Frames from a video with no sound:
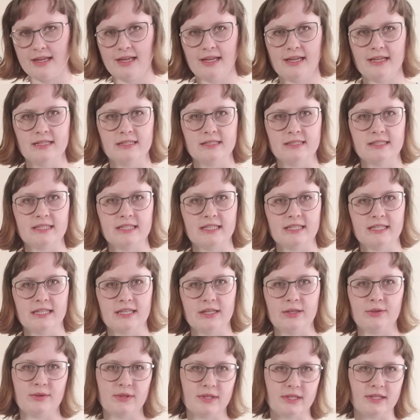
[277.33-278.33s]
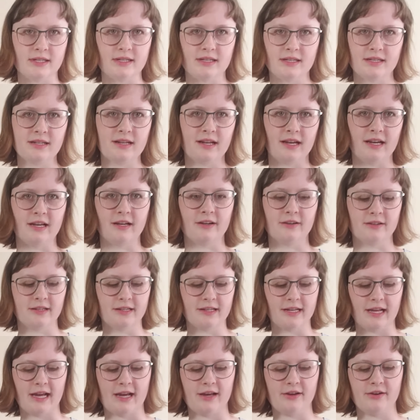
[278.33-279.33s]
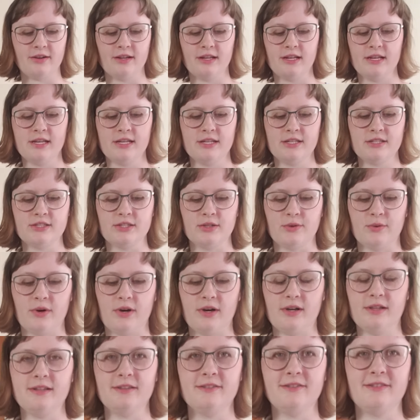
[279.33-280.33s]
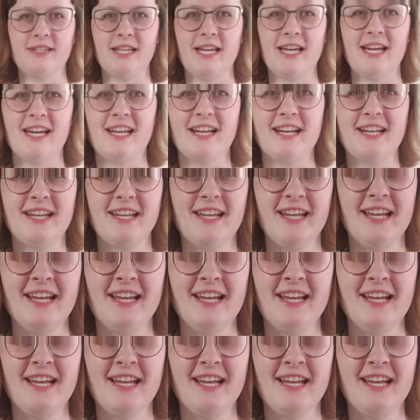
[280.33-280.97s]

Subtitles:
and you can iron it out. So all of that